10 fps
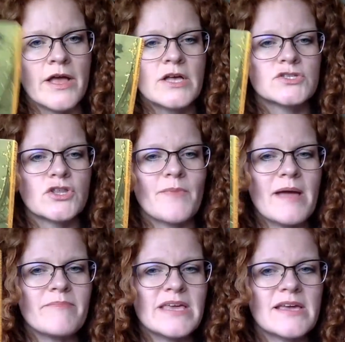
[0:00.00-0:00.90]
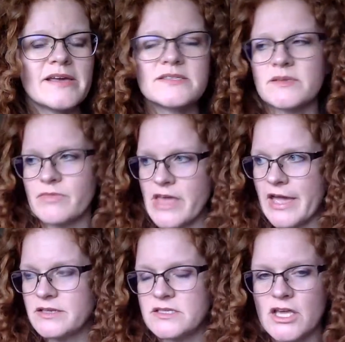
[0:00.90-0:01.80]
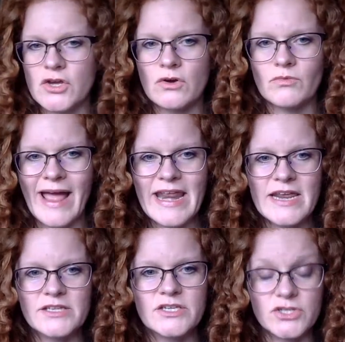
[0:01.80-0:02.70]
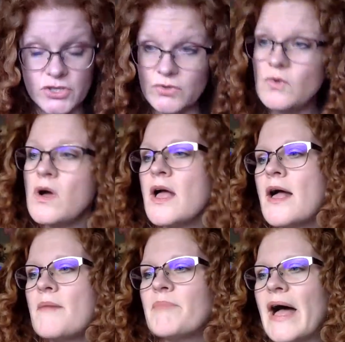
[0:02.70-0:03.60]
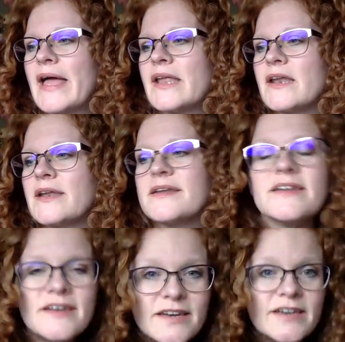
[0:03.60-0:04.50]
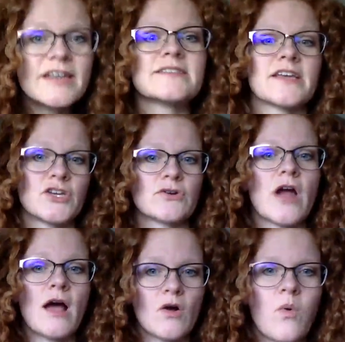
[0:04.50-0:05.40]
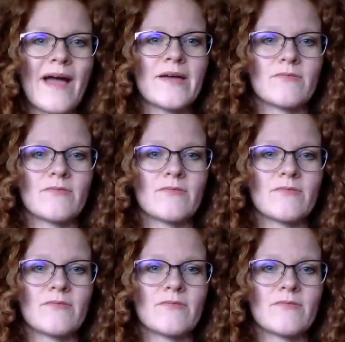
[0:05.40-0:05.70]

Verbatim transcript: So there might be some things that you're ready to do, but it's like you're not quite